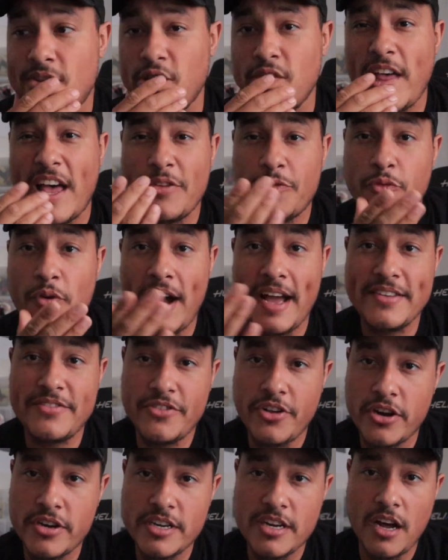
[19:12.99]
So that's why I
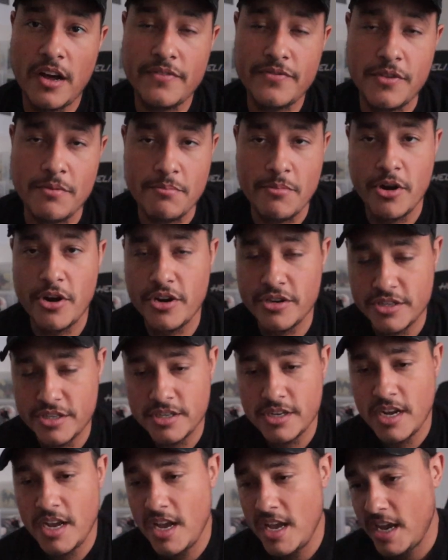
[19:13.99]
started off the
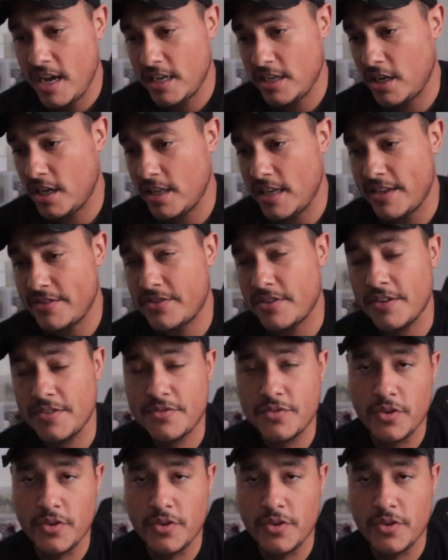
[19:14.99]
merch and all that stuff.